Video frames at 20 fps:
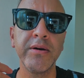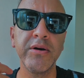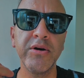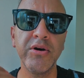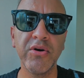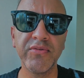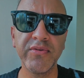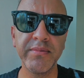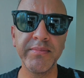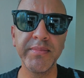
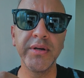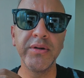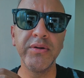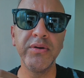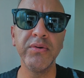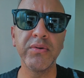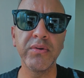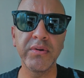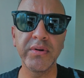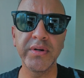government
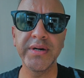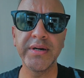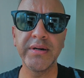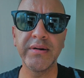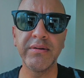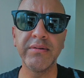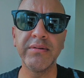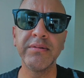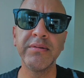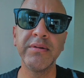
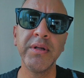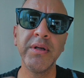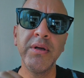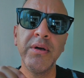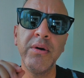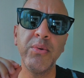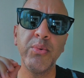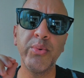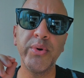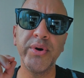URL
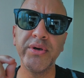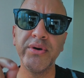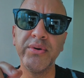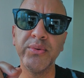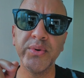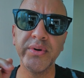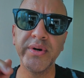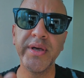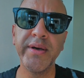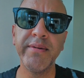where
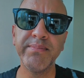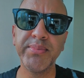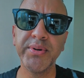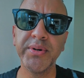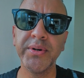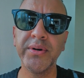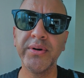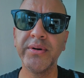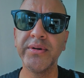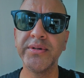you will
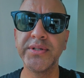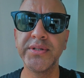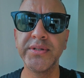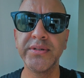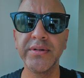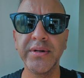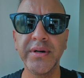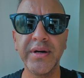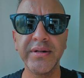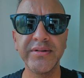
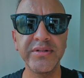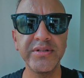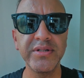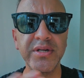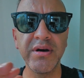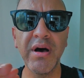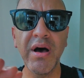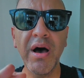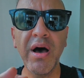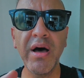input a
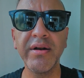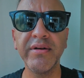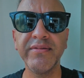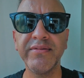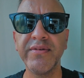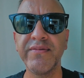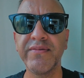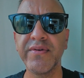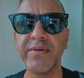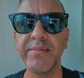ton
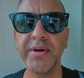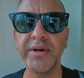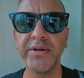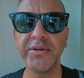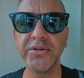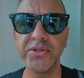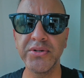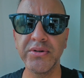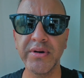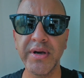of
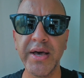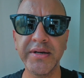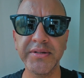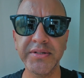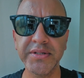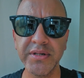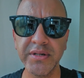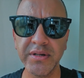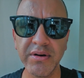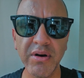information,
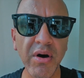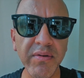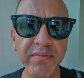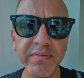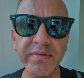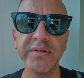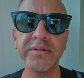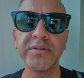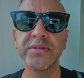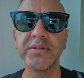asking
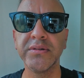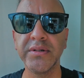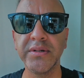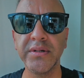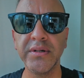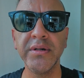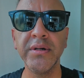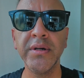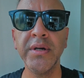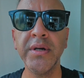
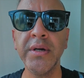obviously